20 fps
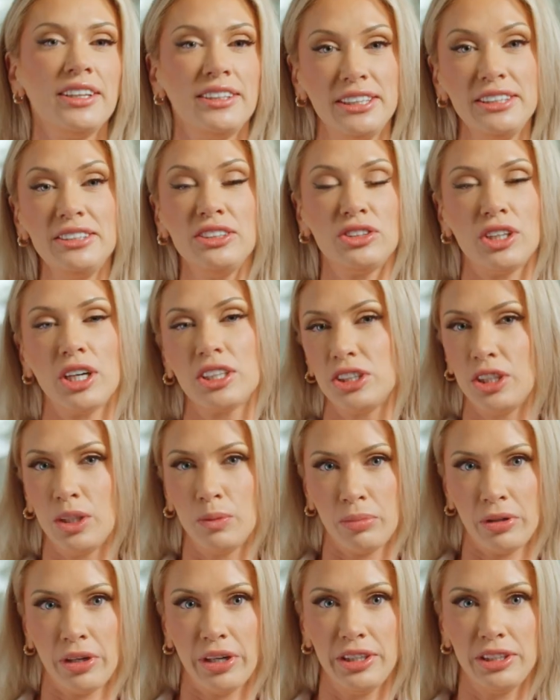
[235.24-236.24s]
This structured
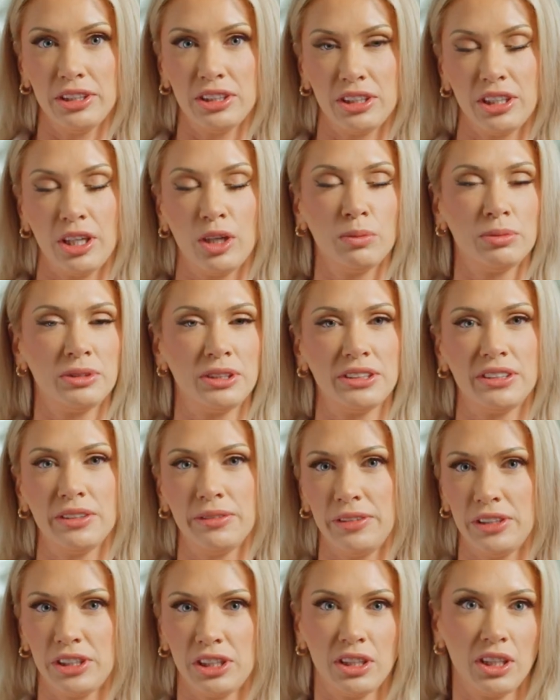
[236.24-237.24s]
approach helps us
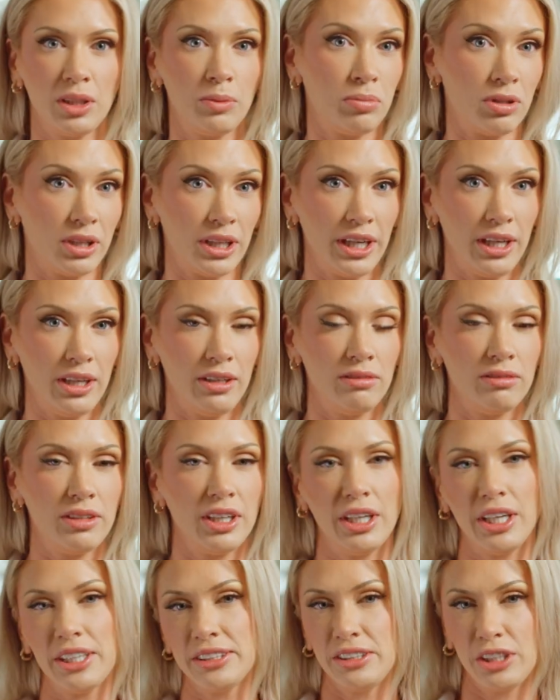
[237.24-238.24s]
efficiently plan
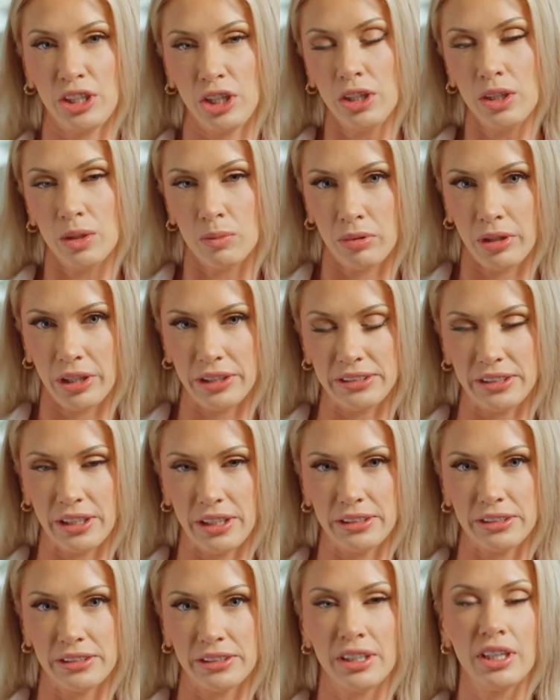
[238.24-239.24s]
and execute the
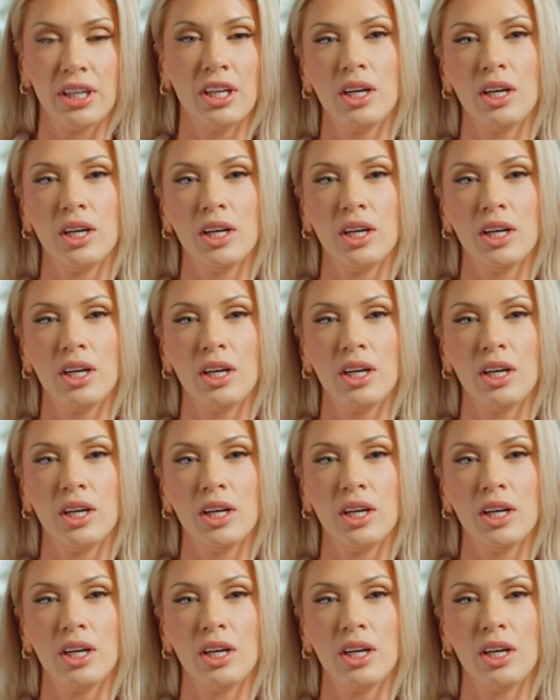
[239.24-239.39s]
process,